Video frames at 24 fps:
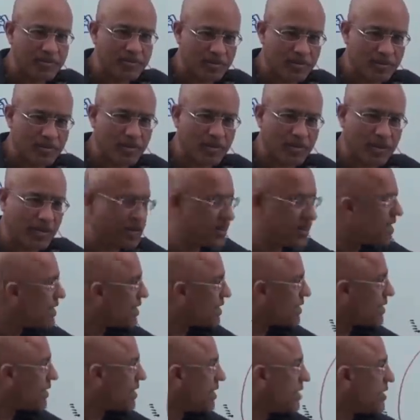Is that right?
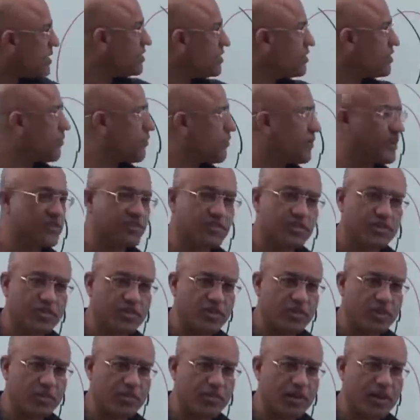These are
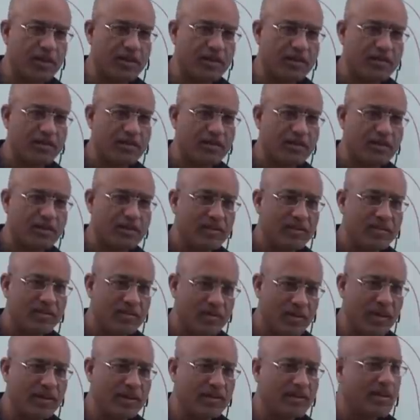fenestrated capillaries,
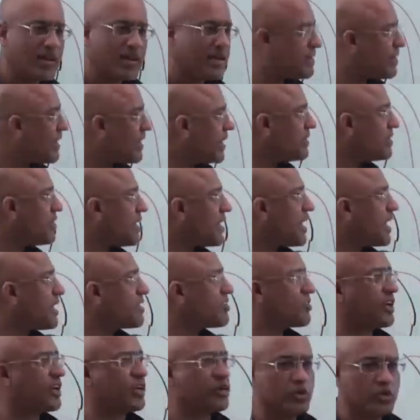right? Then there are
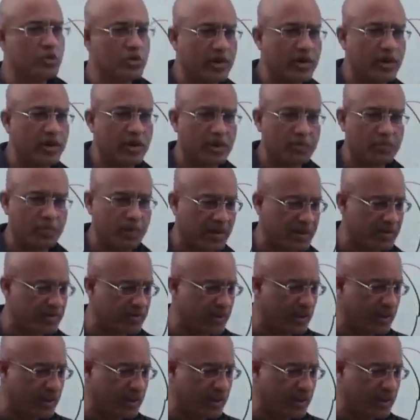sinusoidal capillaries.